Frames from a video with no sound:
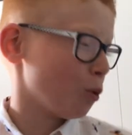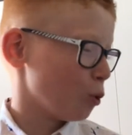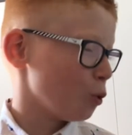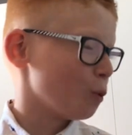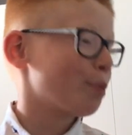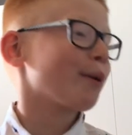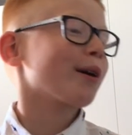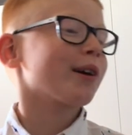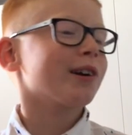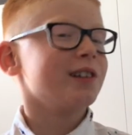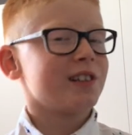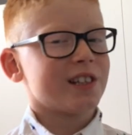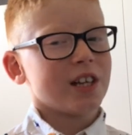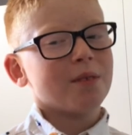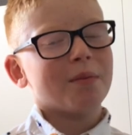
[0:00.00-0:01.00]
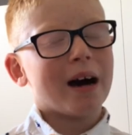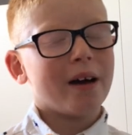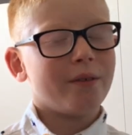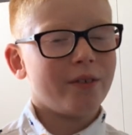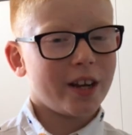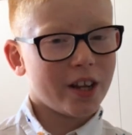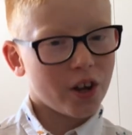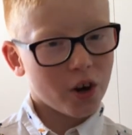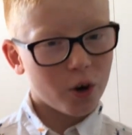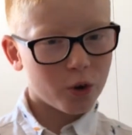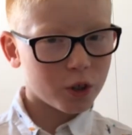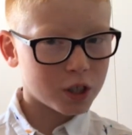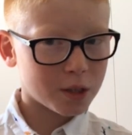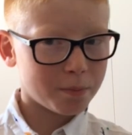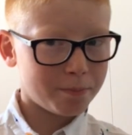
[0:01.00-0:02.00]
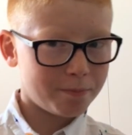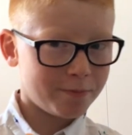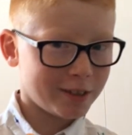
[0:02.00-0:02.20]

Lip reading: bloopers in my videos.